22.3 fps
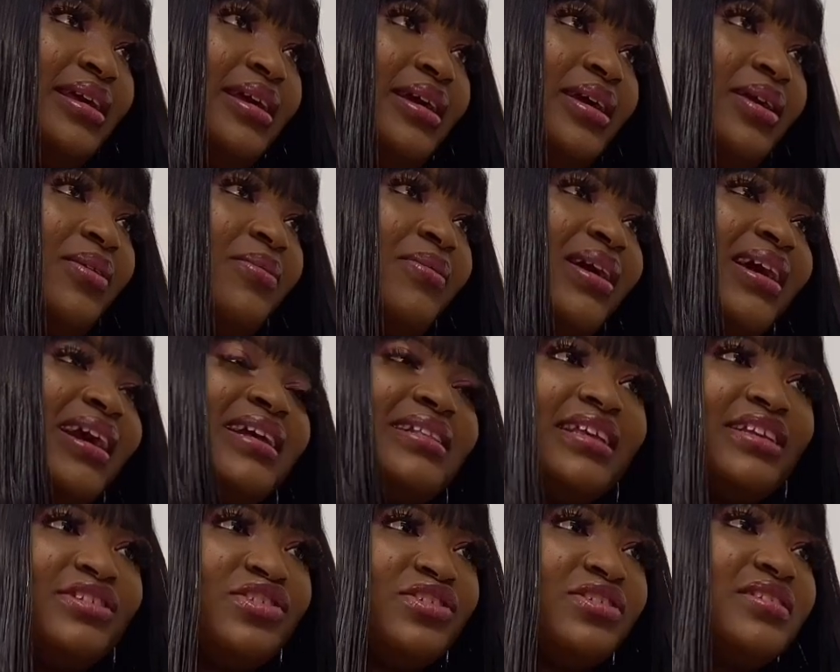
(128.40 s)
Why can't
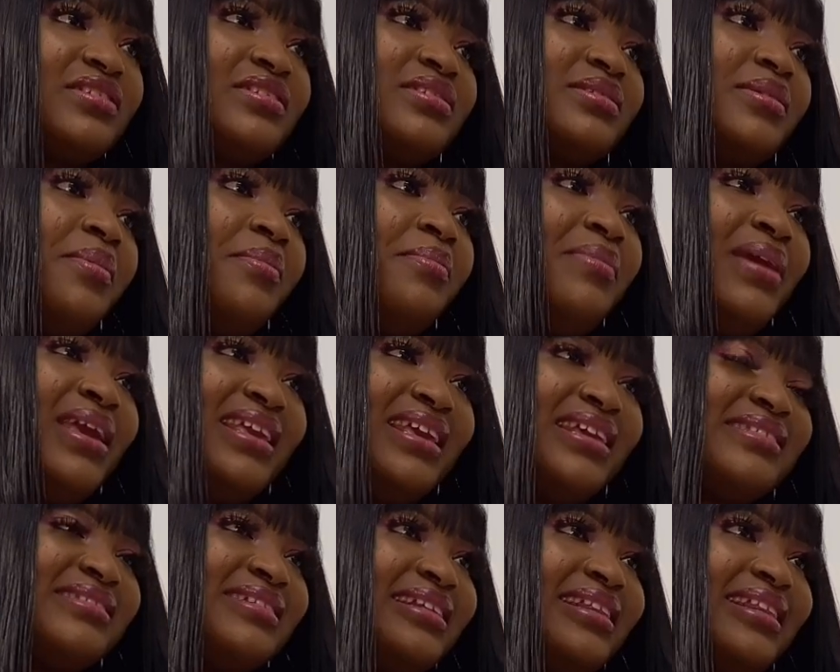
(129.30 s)
I just make it
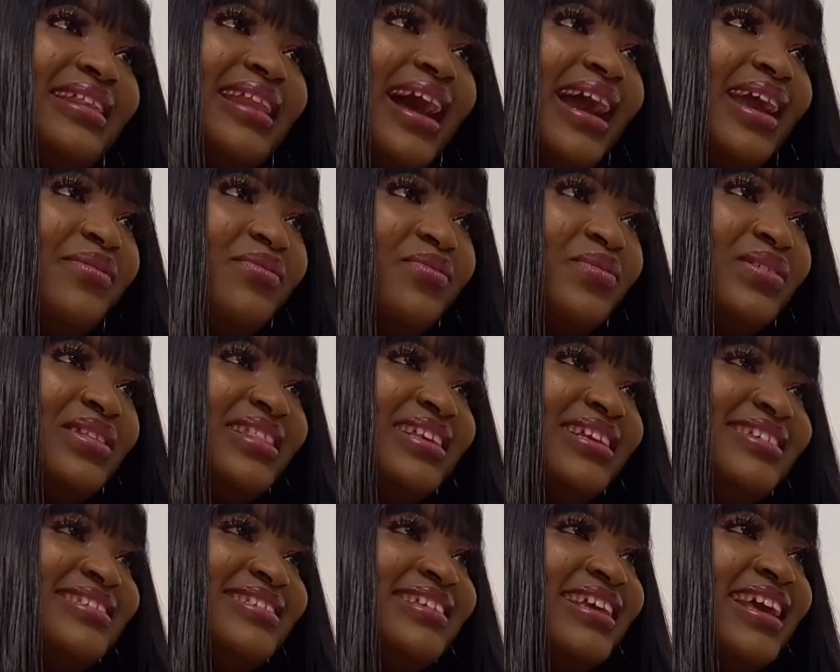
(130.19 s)
life with
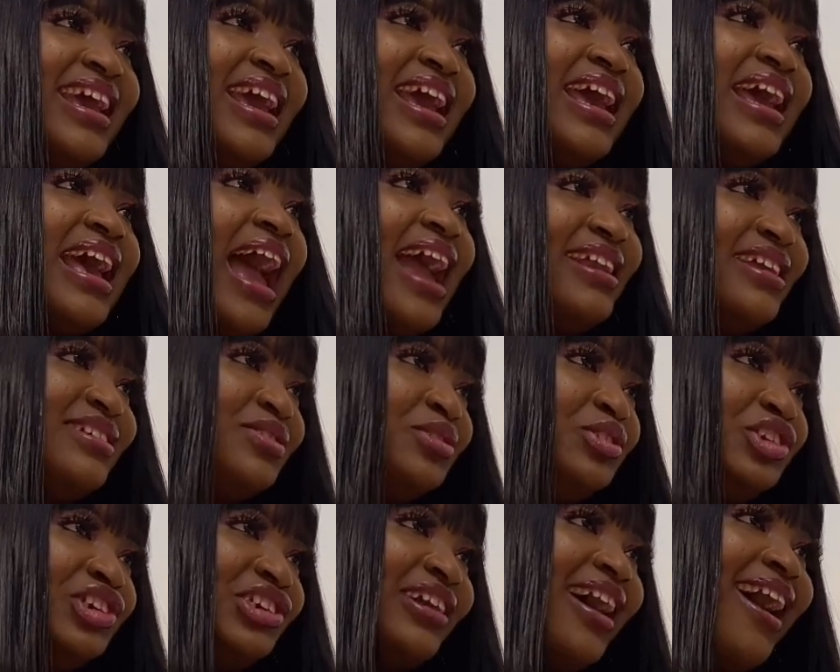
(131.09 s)
this? I need to
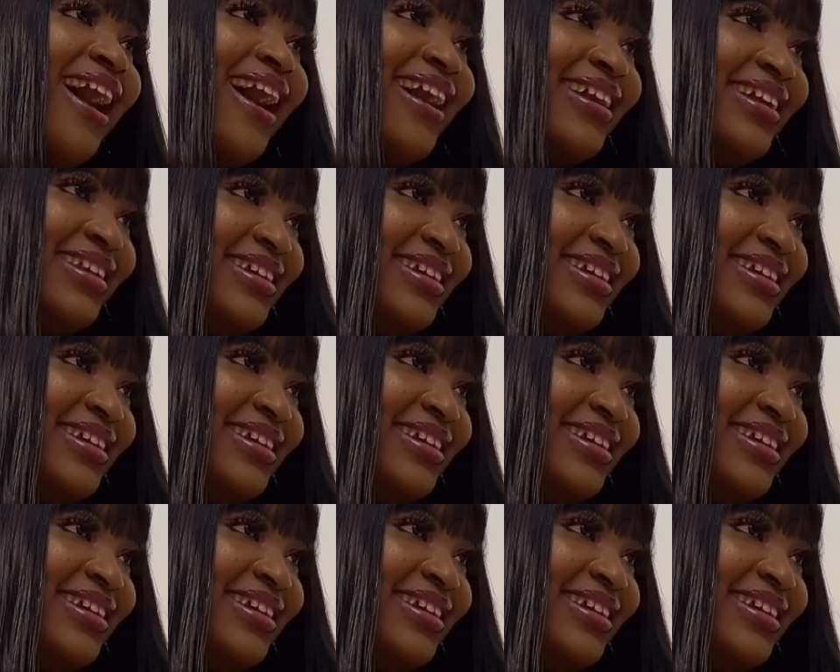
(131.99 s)
shine.